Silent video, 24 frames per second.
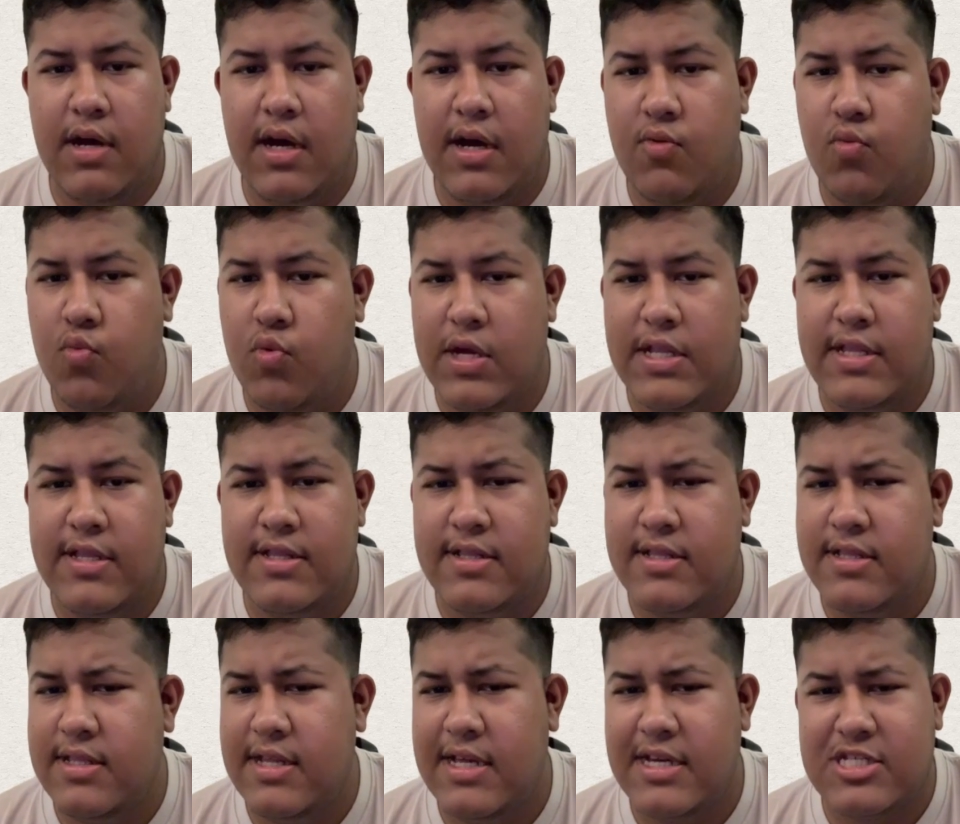
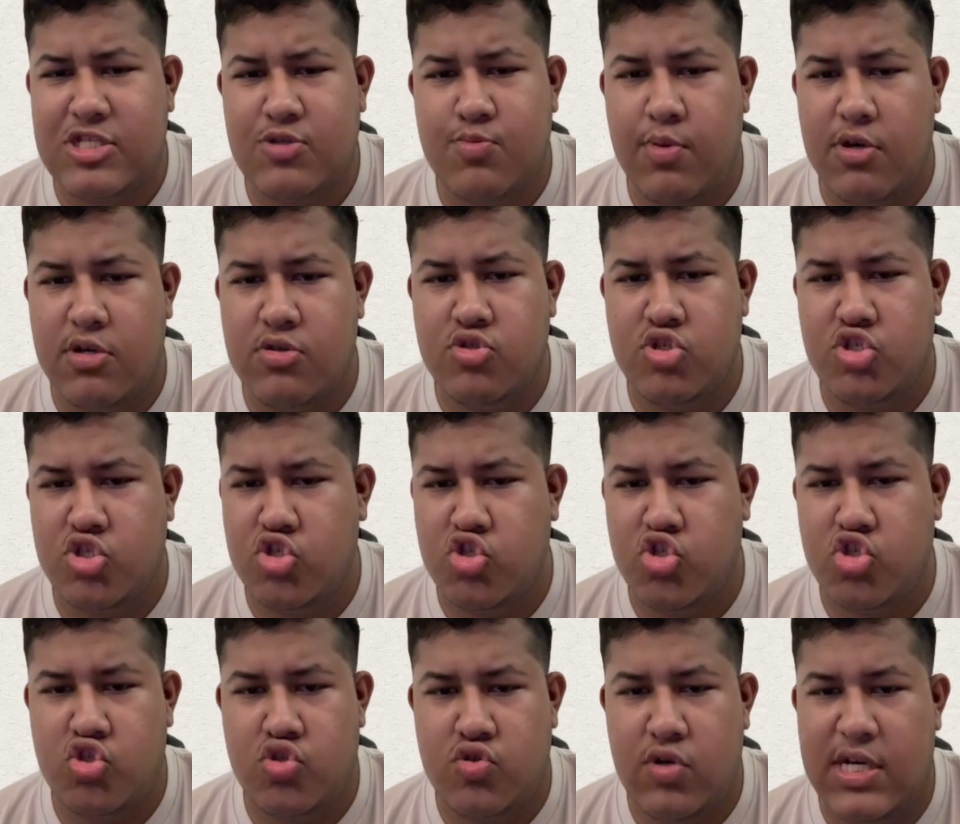when exposed to
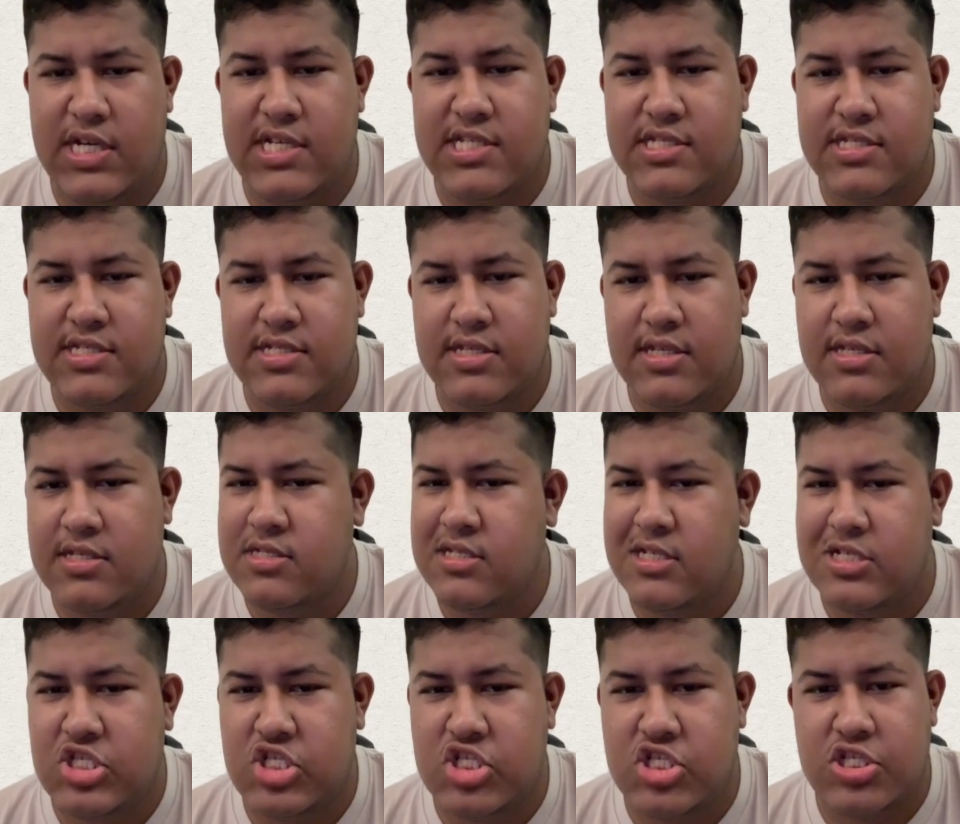stress,
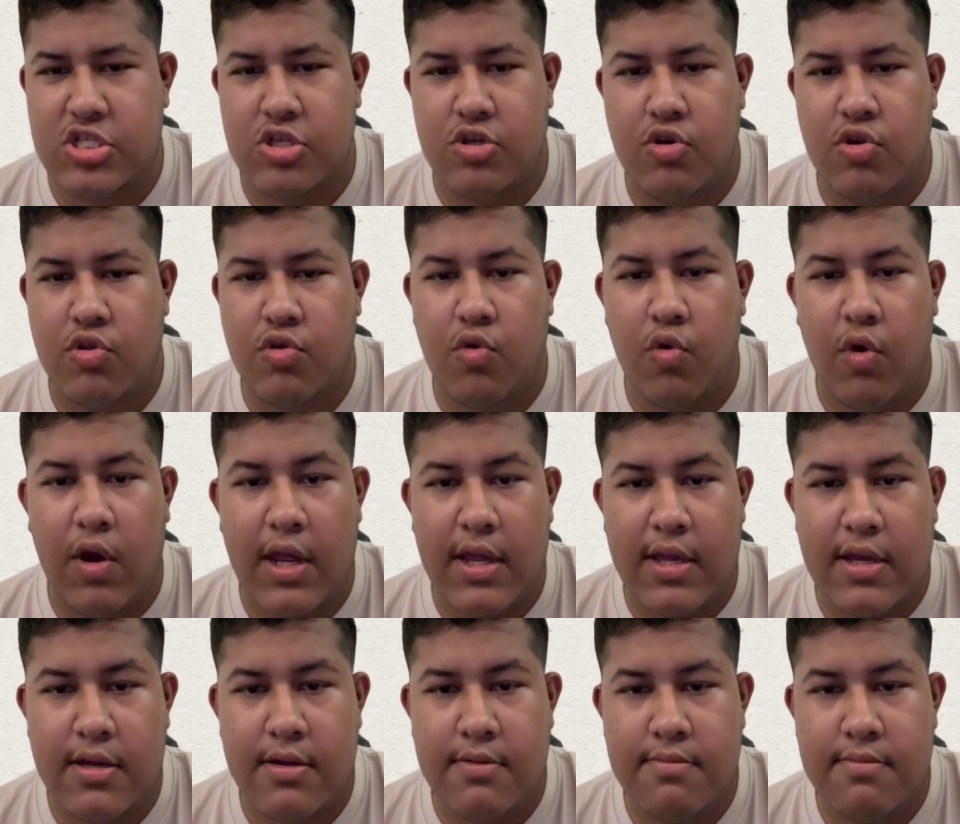such as an earthquake.